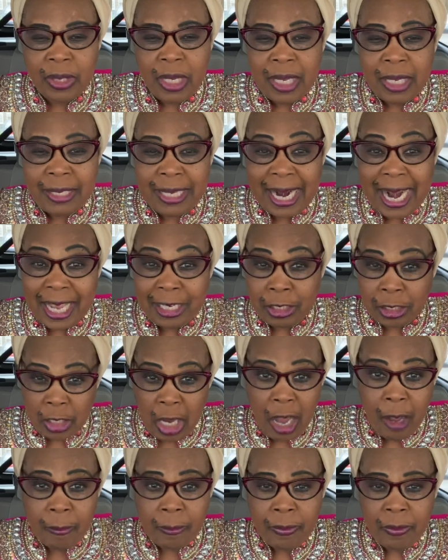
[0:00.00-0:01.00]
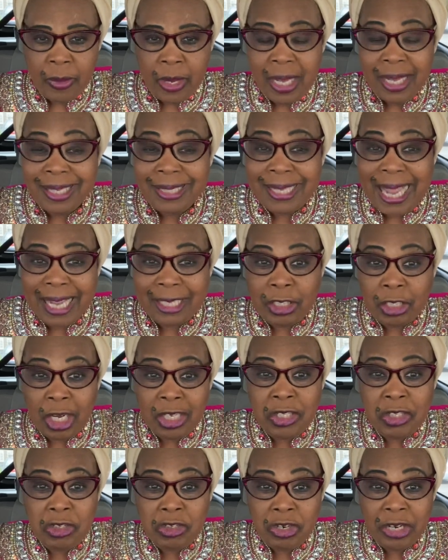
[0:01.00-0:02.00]
There are some that
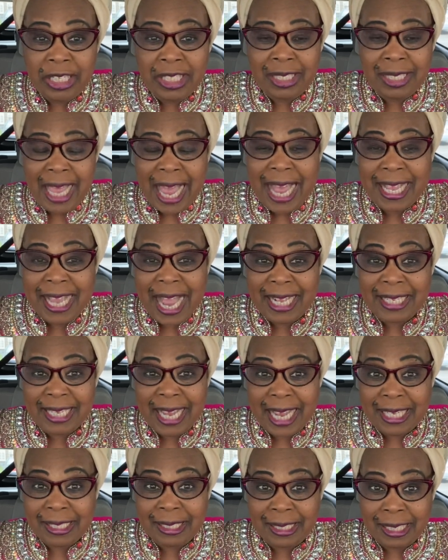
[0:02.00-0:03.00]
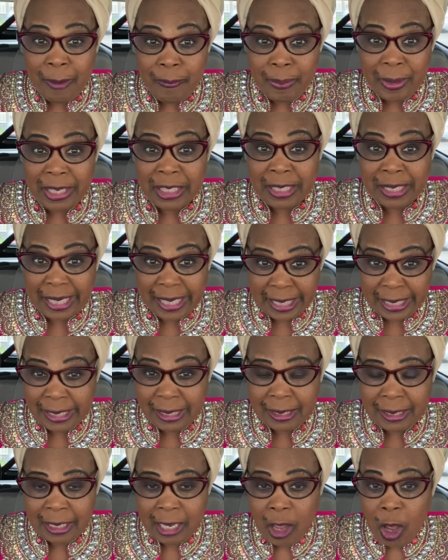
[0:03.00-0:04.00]
just treat either their siblings'
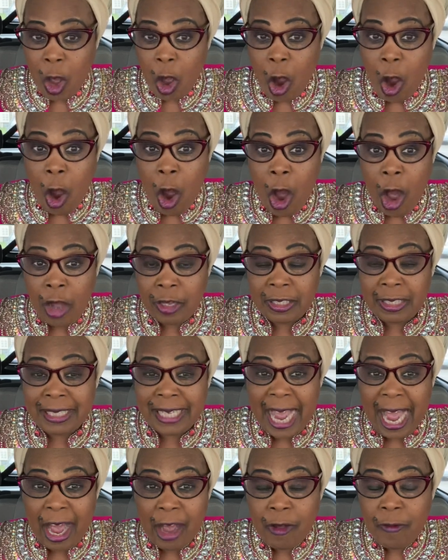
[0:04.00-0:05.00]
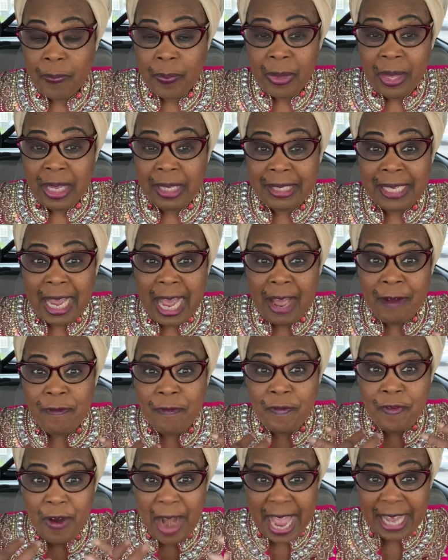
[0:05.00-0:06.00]
kids or their
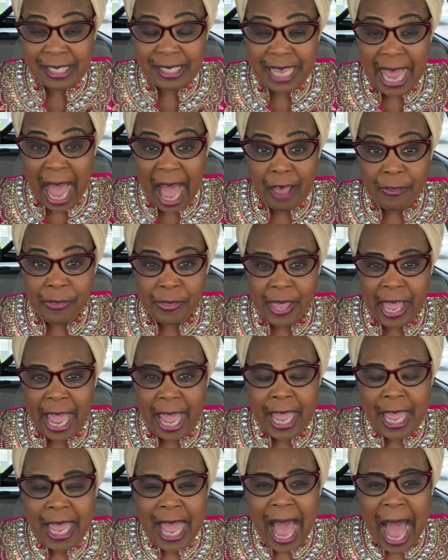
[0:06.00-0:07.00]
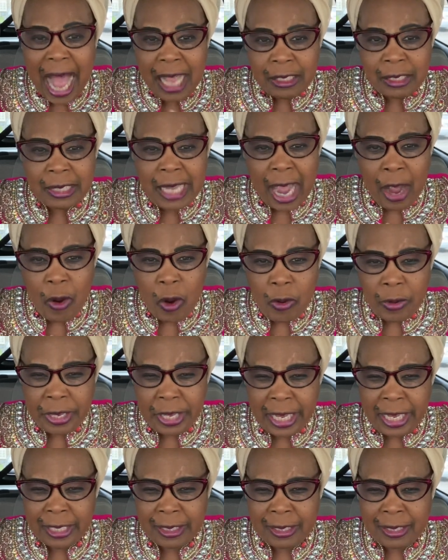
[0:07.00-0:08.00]
friends out there as their own
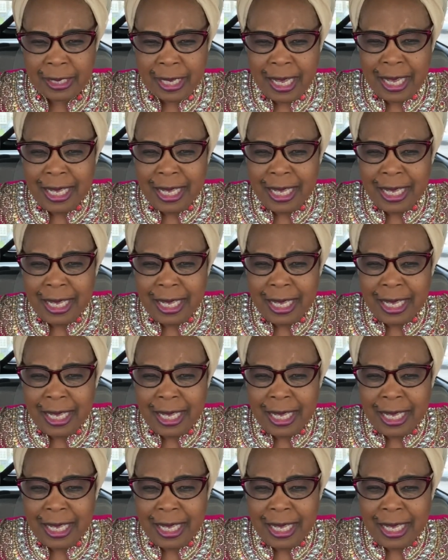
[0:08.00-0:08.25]
kids.